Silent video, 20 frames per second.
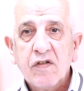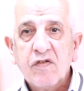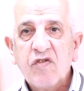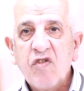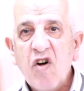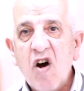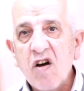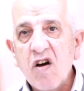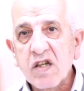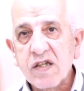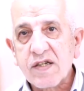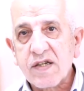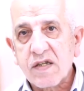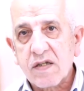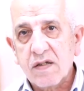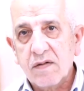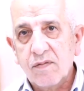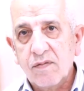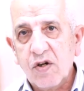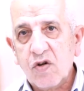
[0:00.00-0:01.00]

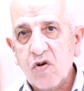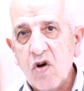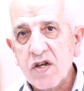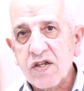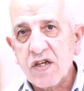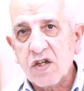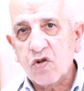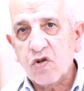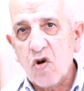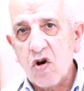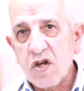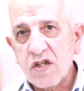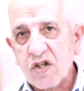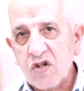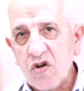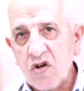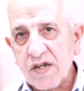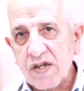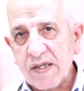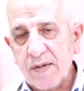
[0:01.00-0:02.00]
False, because it causes
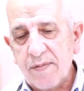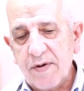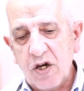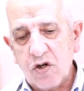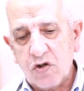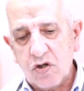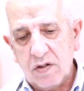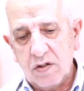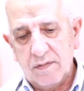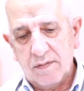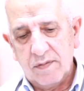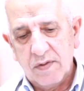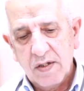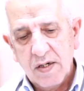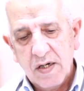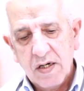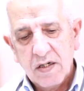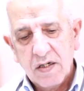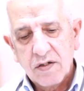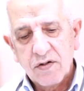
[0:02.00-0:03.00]
constipation.
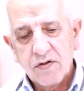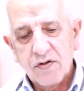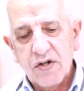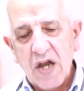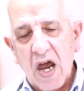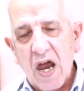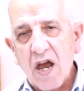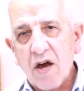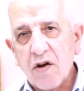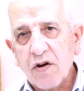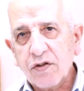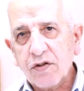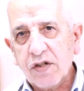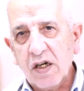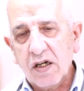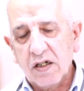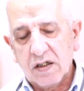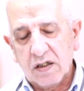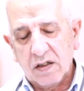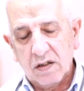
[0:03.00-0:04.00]

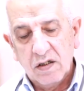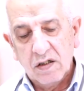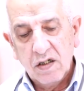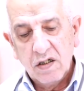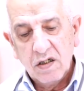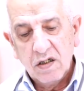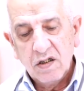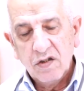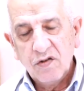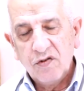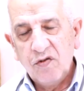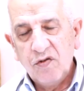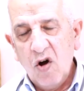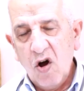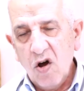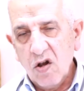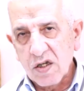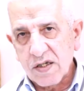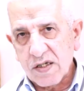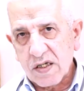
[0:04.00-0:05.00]
Diuretic.
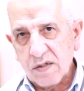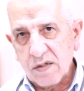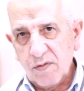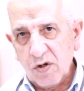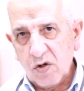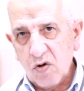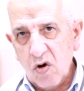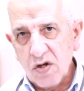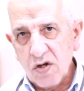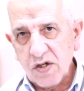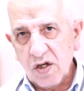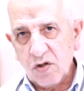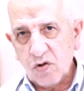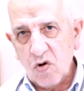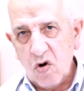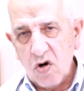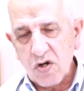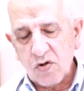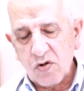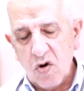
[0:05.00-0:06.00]
False, because it
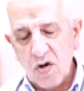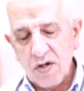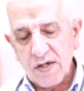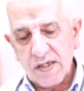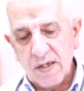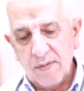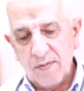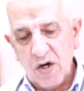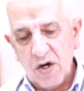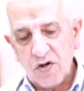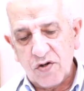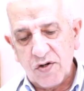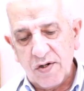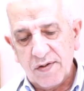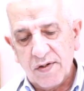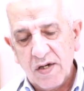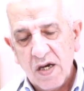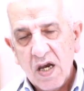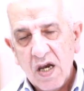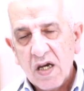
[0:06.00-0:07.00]
causes
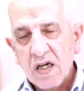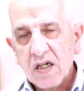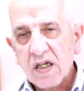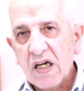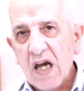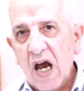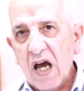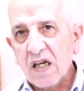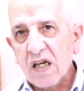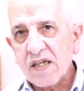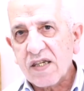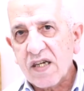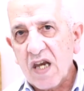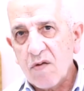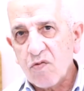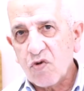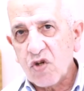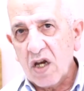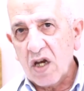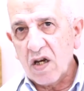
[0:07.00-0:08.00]
constipation.
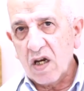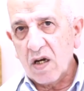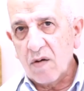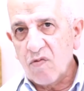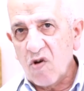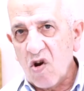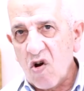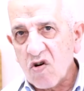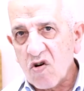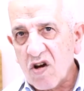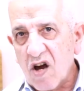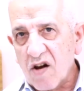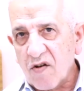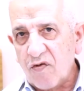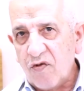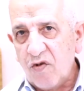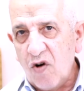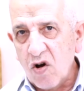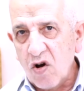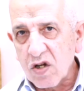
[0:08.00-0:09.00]
Calcium channel blocker.
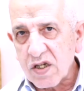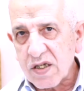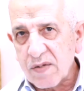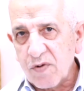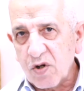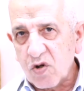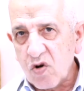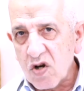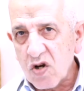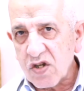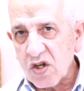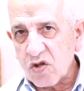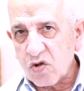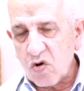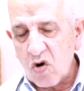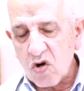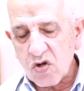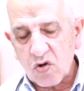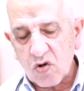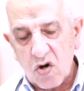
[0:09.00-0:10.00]
False, because it
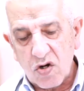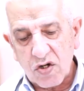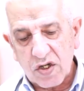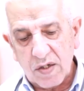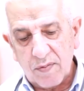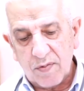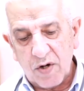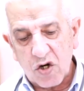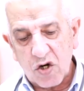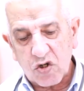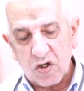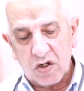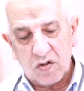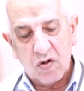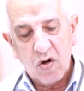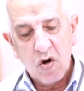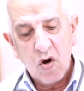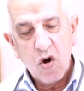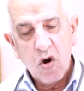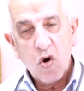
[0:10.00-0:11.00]
causes constipation.
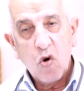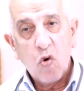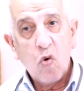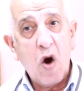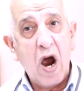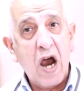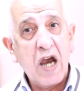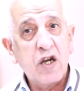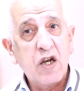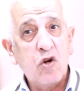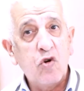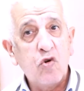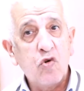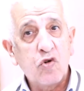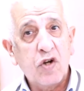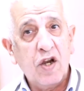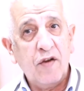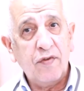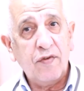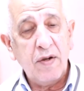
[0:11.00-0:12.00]
While
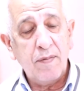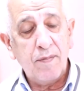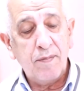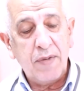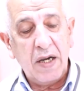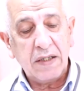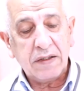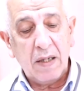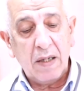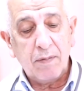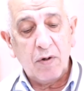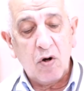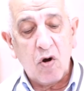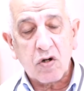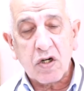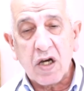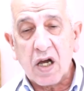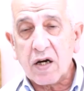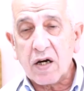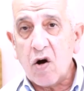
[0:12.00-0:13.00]
you give him beta
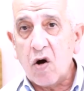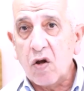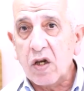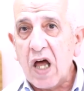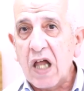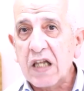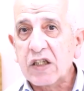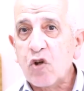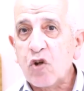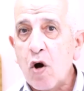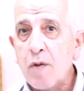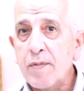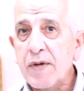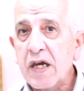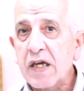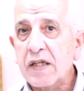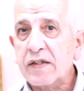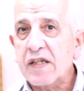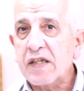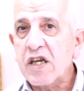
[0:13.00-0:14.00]
blocker or
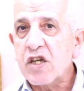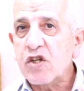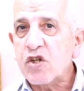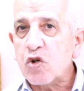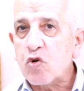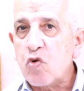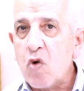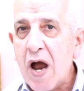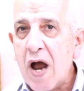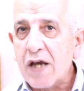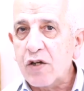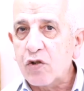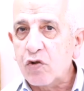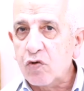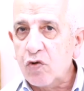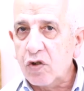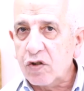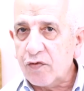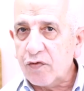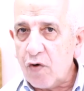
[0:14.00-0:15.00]
aldomate, is quite
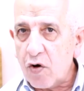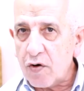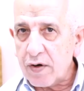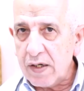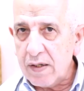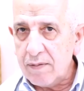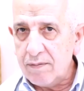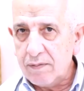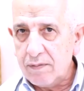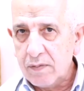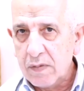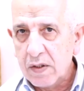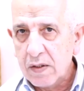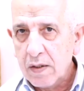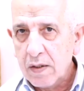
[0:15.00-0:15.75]
good for him